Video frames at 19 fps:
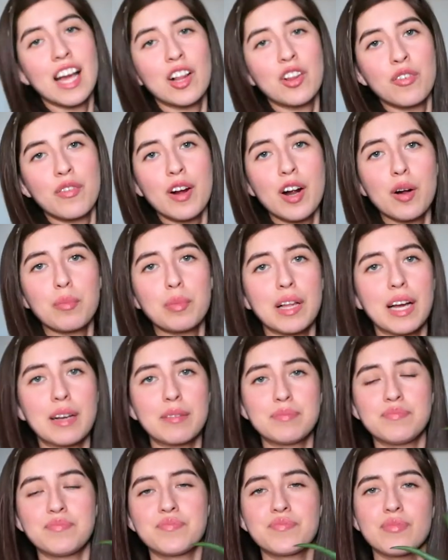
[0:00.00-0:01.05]
aloe vera plant.
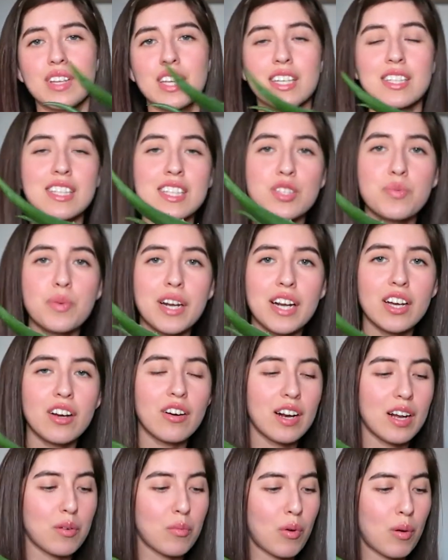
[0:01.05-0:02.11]
This one I
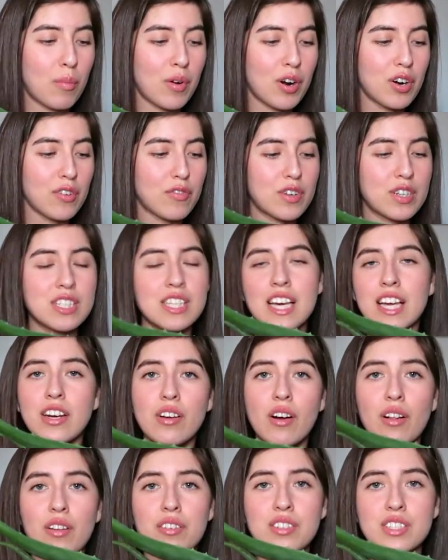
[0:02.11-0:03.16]
got at Walmart for
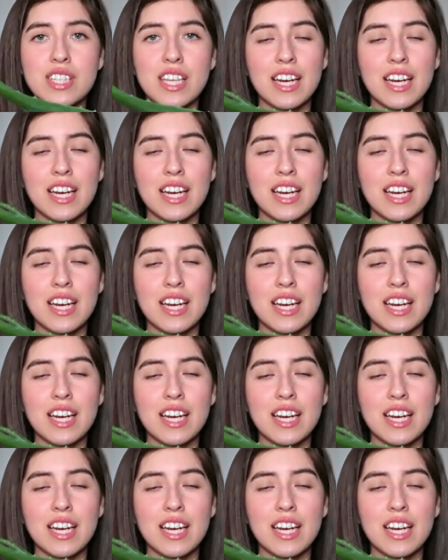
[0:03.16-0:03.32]
$10,